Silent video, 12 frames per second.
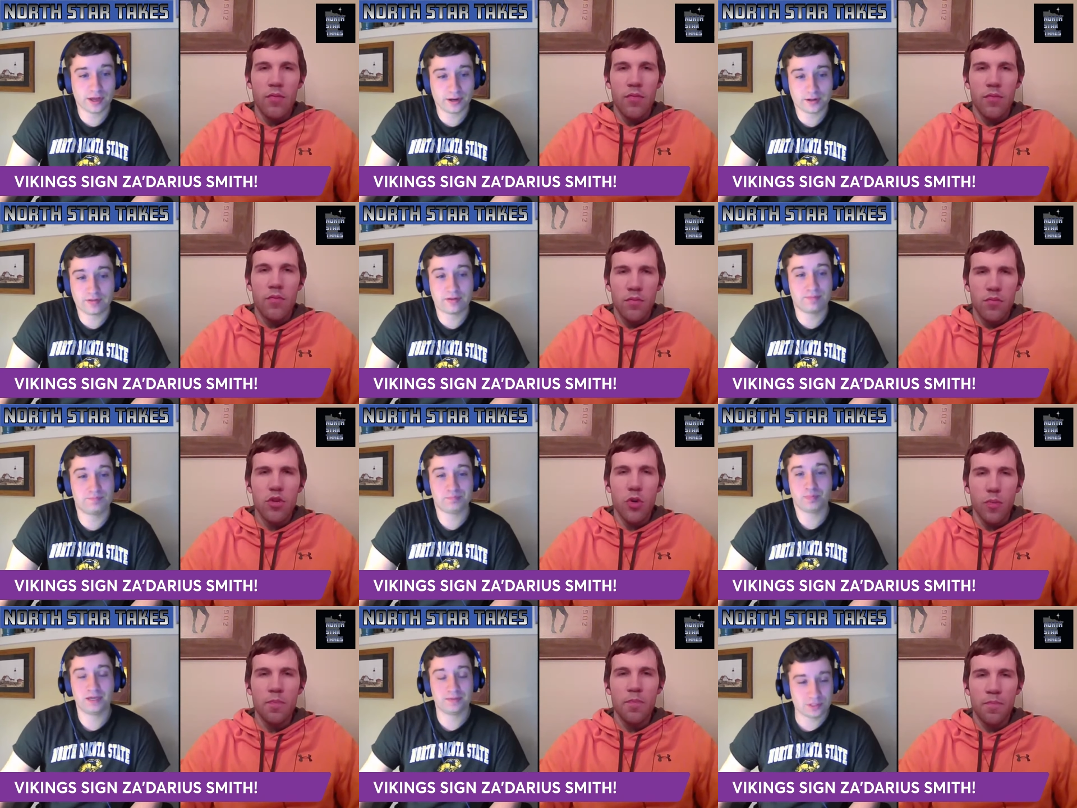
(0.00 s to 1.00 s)
Speaker 1: that. And then
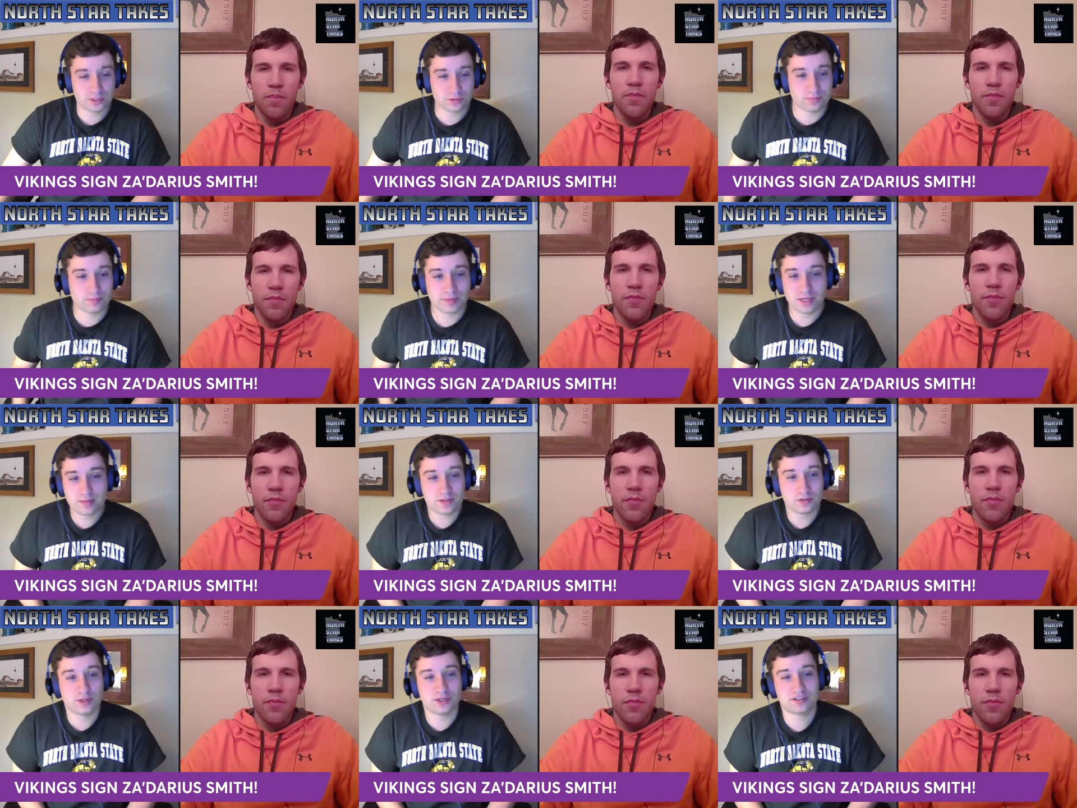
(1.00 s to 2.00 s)
maybe you maybe
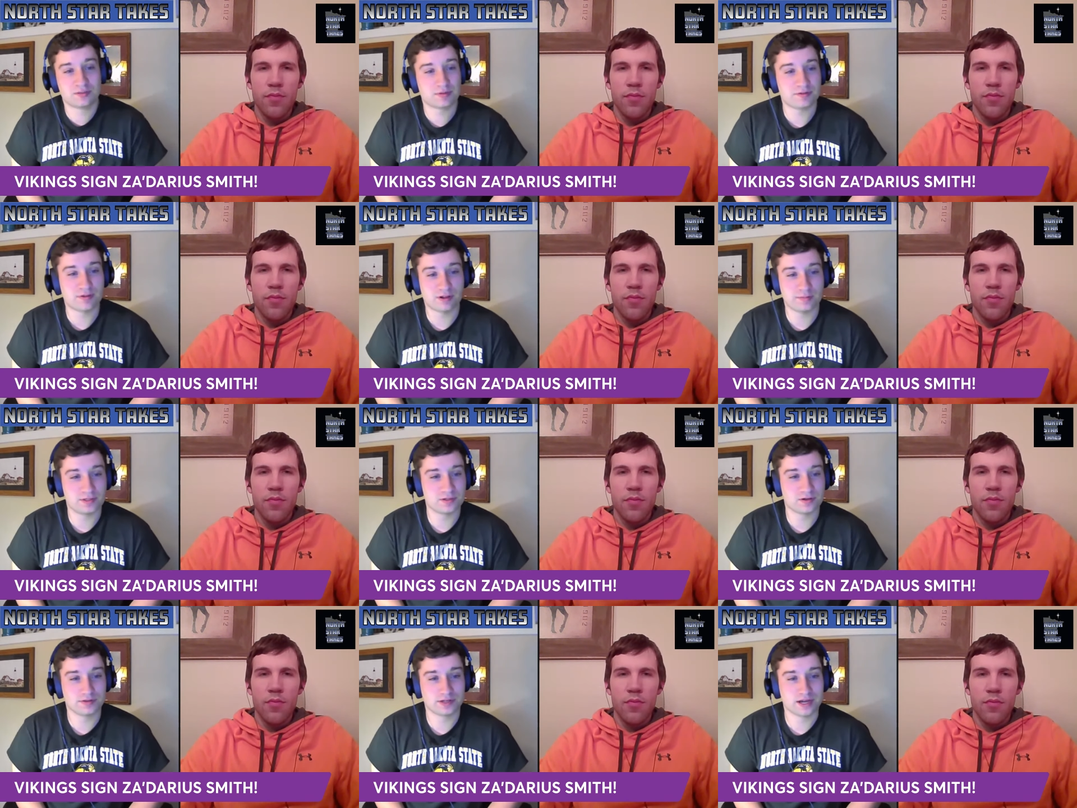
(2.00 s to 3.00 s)
you get some development
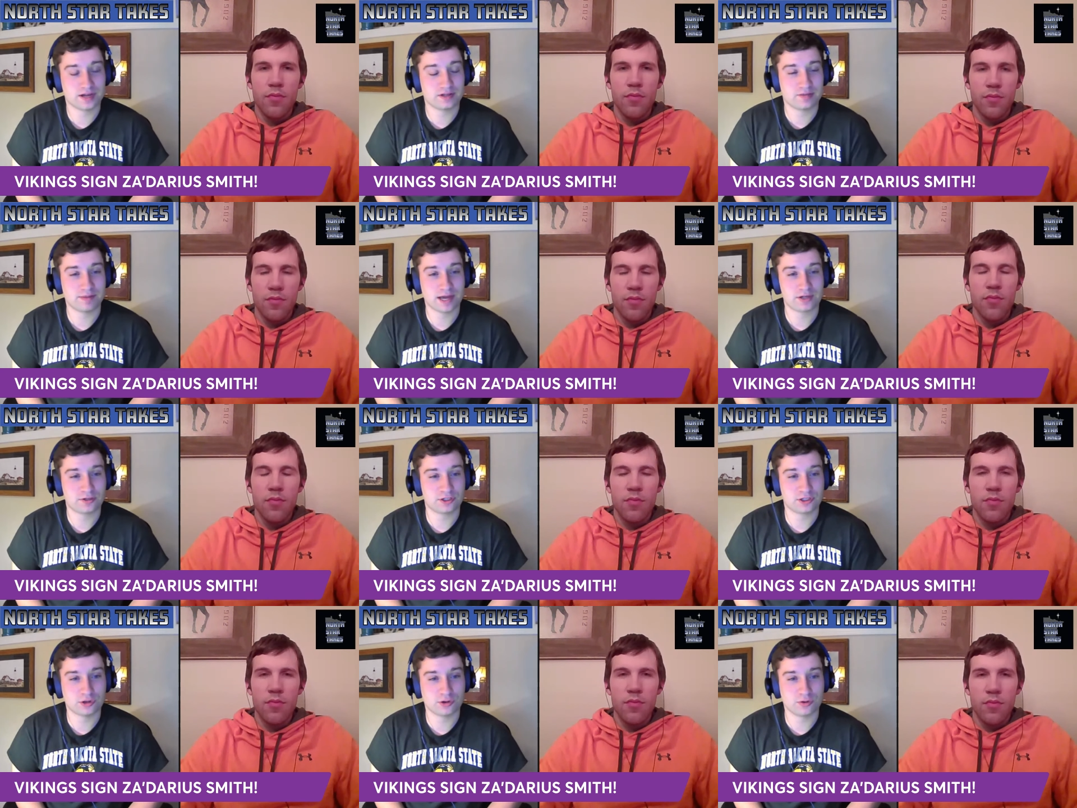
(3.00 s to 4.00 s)
out of a guy like Patrick
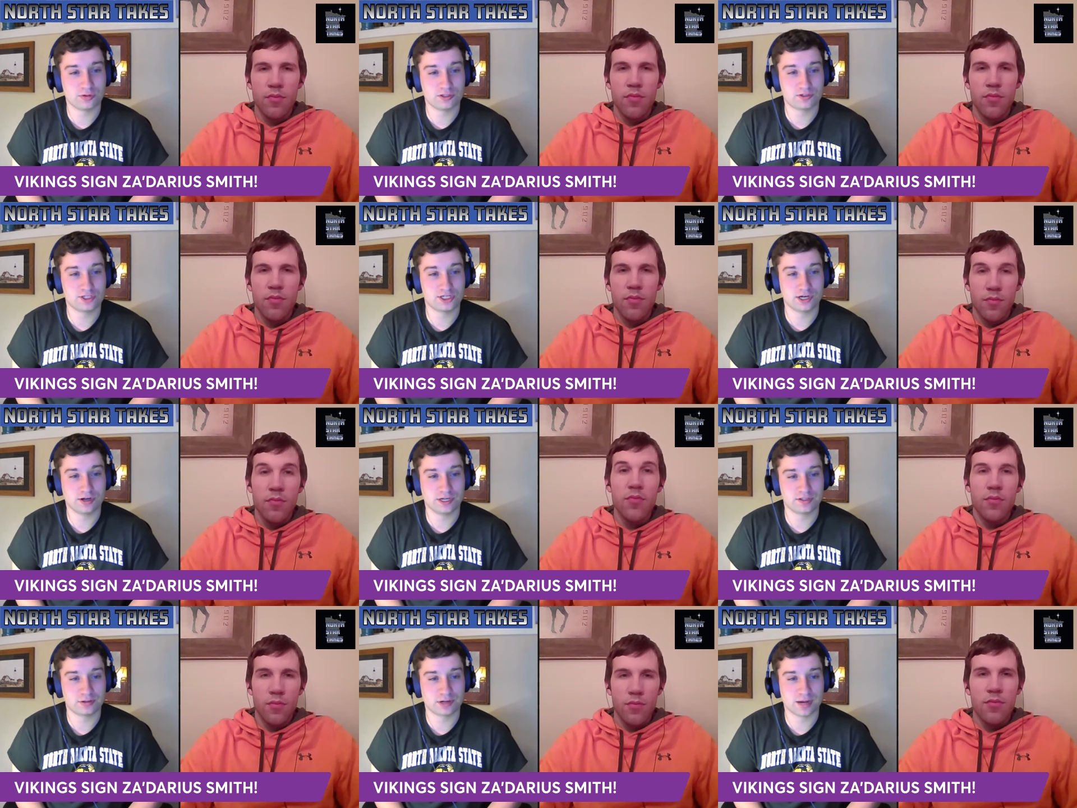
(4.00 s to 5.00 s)
Jones or
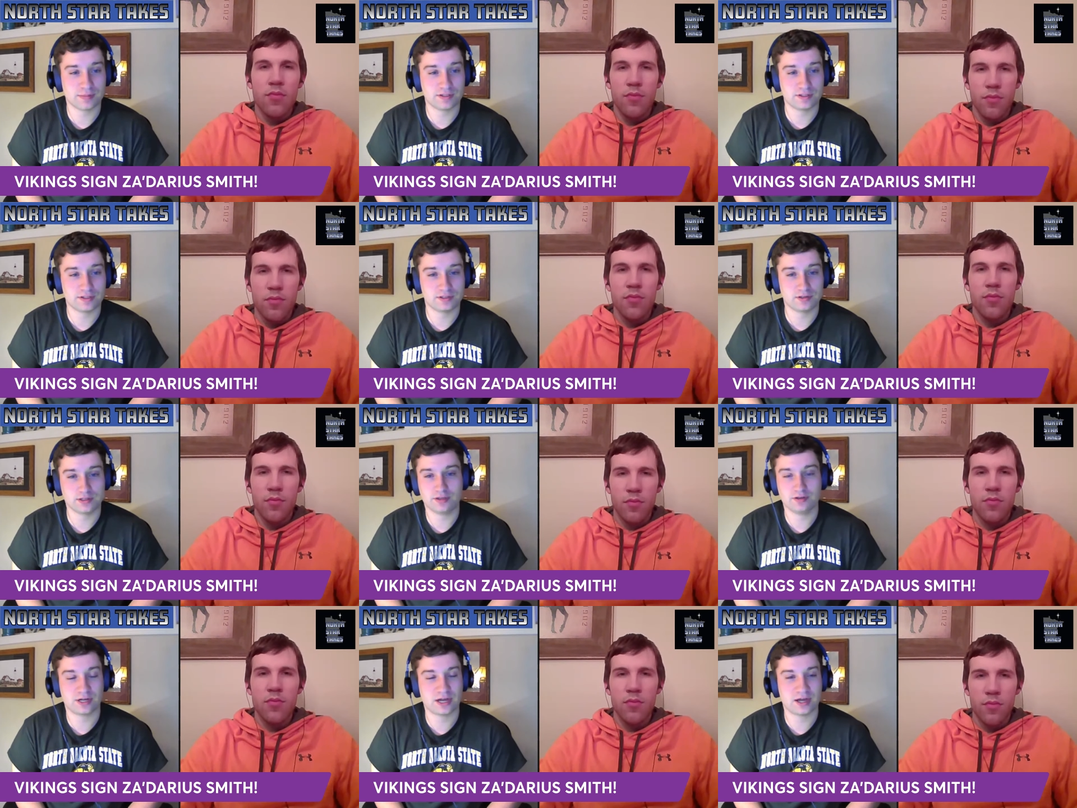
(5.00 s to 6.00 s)
Janarius Robinson.
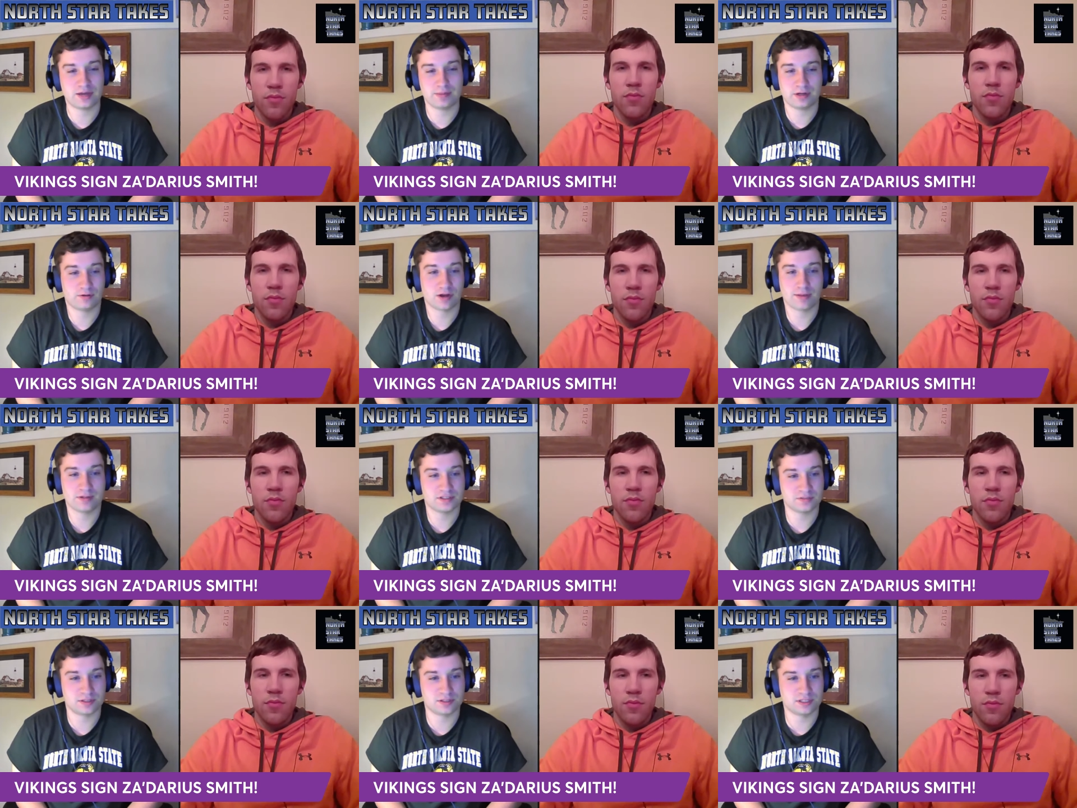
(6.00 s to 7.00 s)
Neither guy, I mean
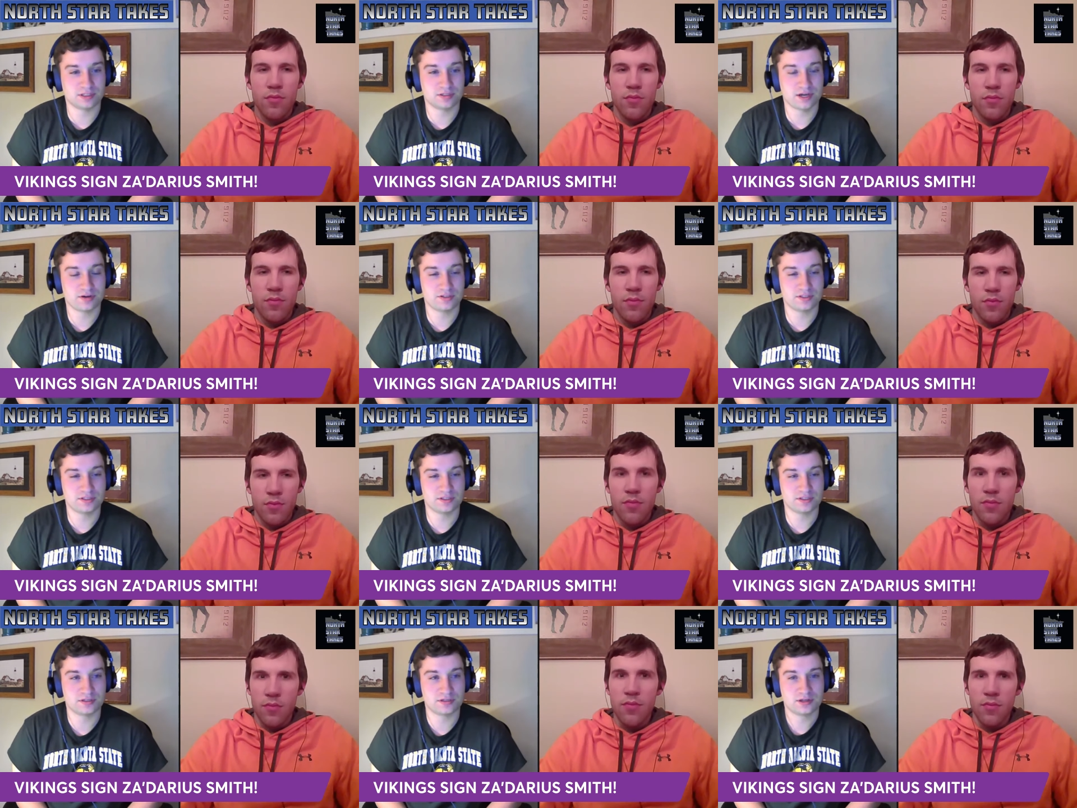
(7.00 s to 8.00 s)
Robinson missed the entire
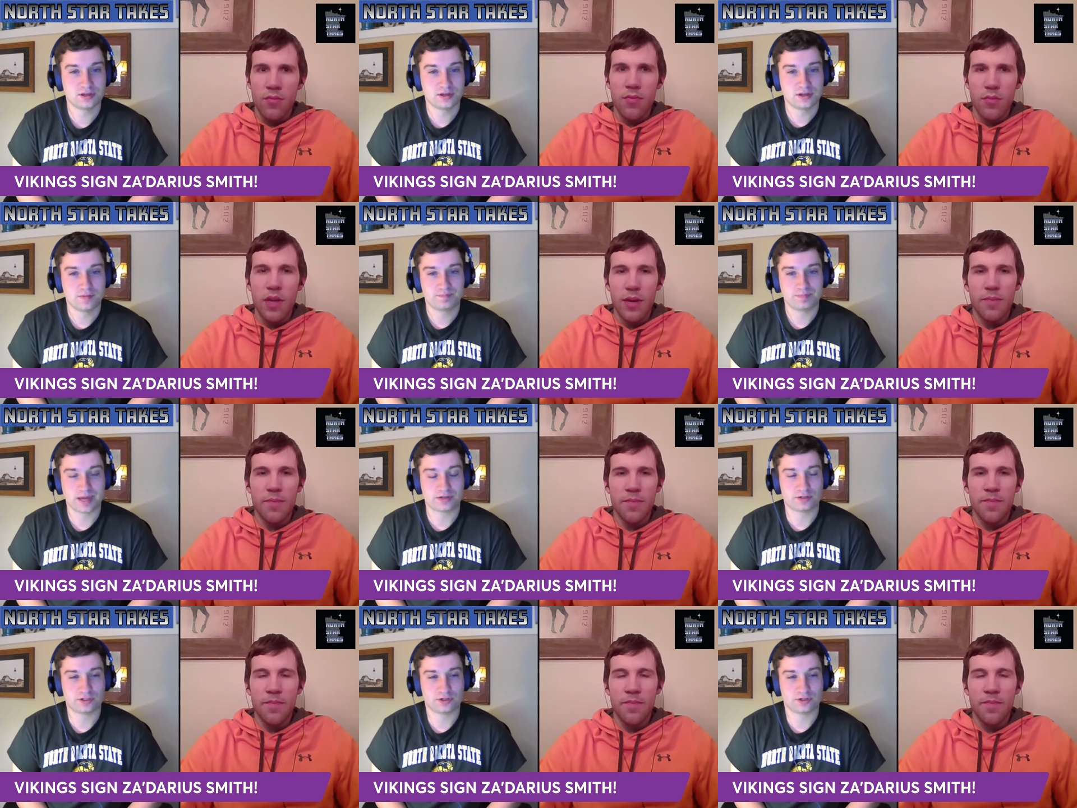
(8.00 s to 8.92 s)
season. Yeah. Patrick